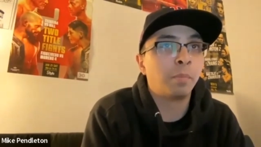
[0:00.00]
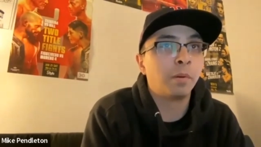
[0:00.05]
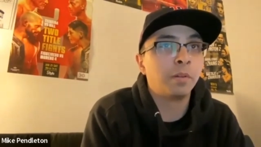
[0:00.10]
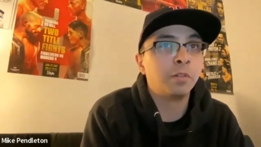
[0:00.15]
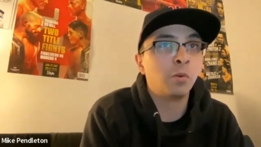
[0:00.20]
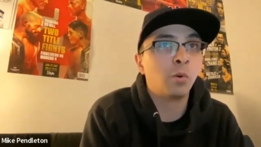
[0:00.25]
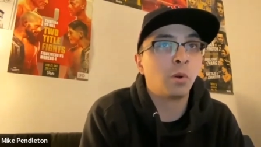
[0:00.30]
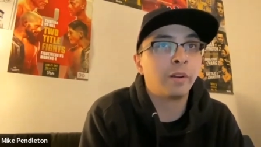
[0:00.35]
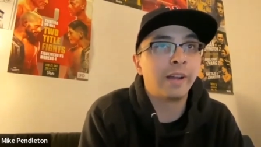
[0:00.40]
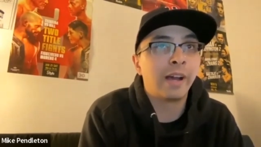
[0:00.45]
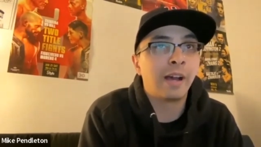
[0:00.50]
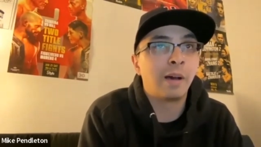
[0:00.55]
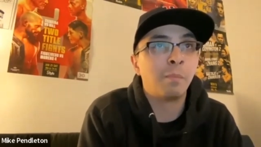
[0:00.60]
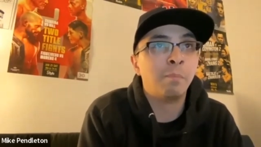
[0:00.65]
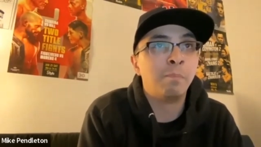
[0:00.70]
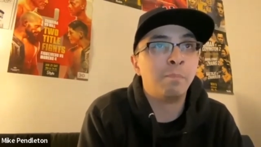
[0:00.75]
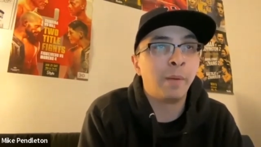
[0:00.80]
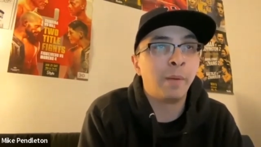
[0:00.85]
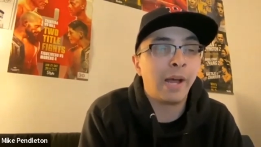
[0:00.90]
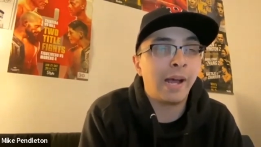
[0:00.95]
but you are
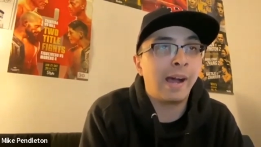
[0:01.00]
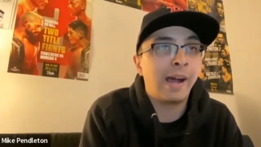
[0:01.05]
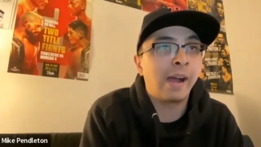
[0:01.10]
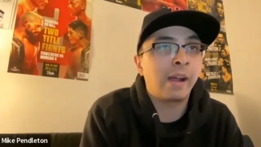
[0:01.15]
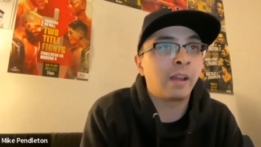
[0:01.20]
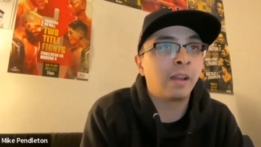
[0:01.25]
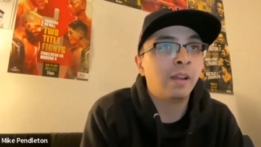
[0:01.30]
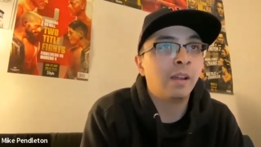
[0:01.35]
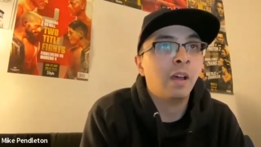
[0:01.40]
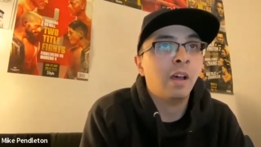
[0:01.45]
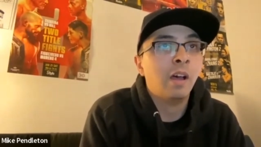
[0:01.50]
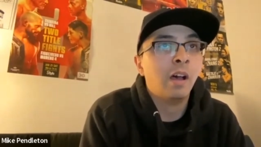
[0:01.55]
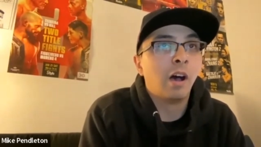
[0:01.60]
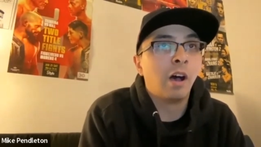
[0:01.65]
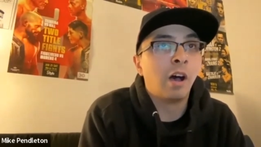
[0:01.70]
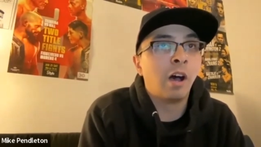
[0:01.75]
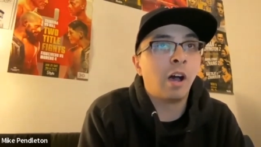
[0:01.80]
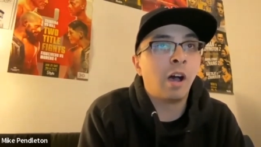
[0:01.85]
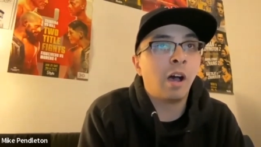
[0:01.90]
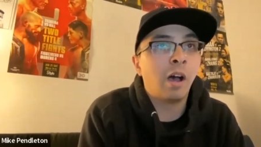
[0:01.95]
now back.
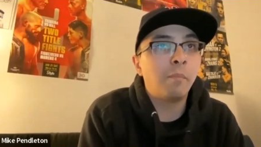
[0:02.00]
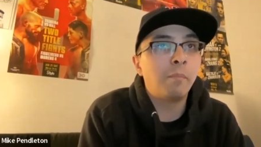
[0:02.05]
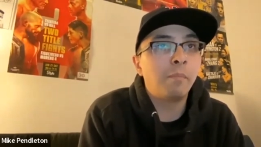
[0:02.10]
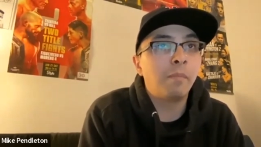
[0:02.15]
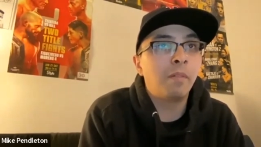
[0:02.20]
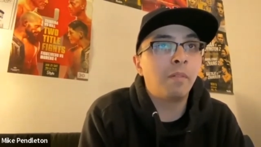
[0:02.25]
Um,